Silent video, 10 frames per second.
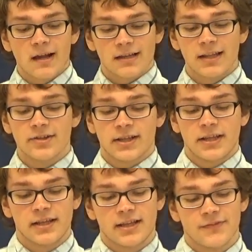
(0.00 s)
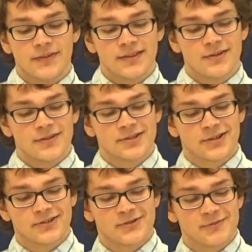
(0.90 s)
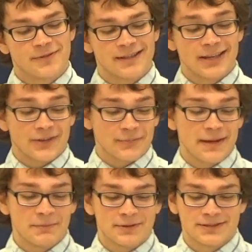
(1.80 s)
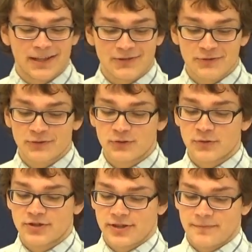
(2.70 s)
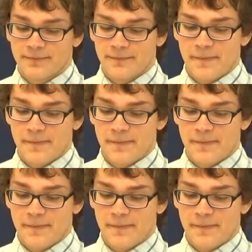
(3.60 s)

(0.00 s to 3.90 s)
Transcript: Clearly, giving to the church to impress other people is not true stewardship.